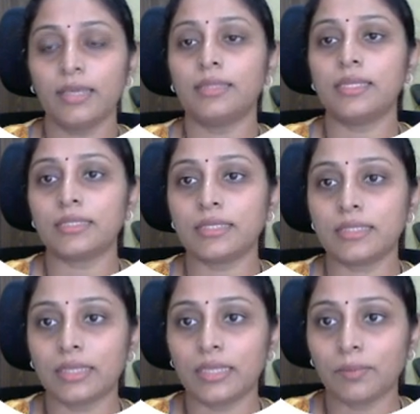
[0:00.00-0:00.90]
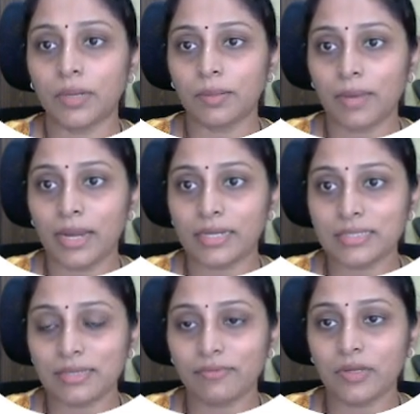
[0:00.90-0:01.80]
This is nothing but minus
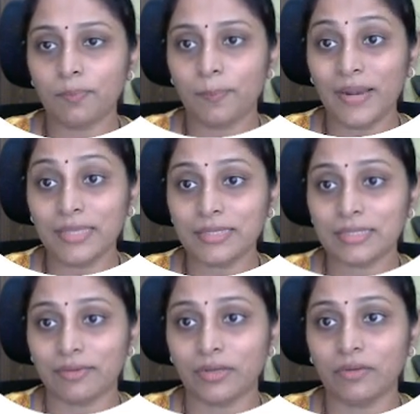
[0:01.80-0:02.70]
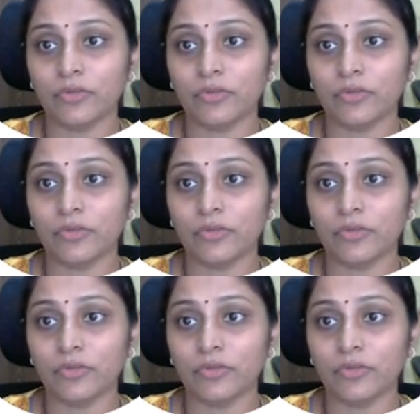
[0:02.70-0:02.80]
7 plus 7,